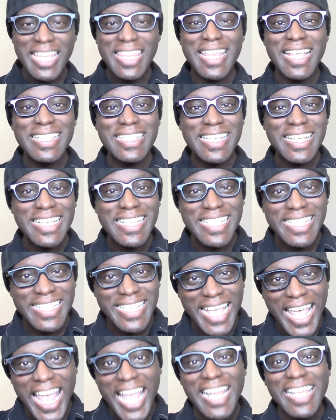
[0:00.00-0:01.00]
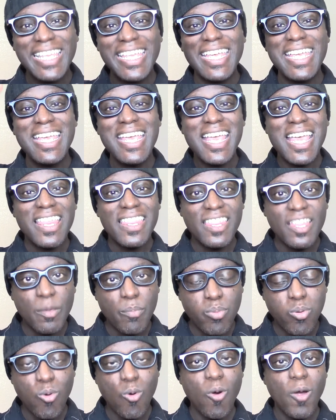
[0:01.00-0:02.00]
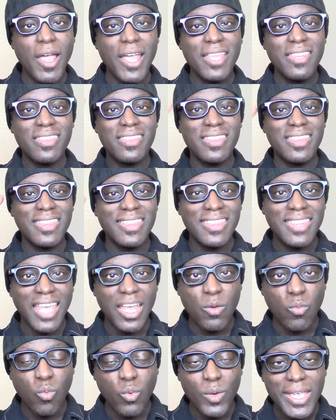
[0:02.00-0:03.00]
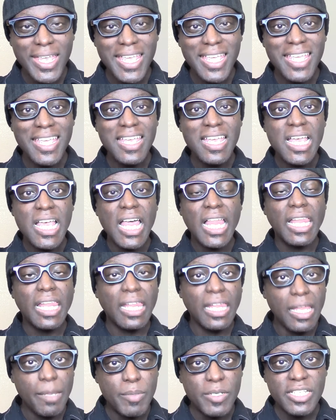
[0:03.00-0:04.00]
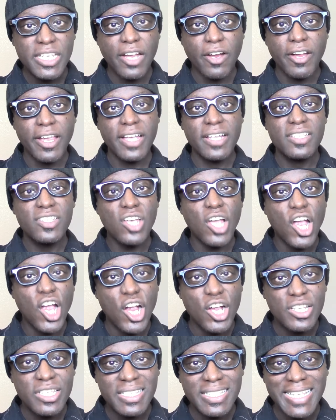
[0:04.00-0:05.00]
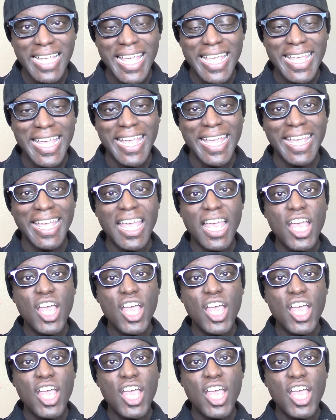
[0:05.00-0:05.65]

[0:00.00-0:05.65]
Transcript: That's exactly the point that we libertarians are saying.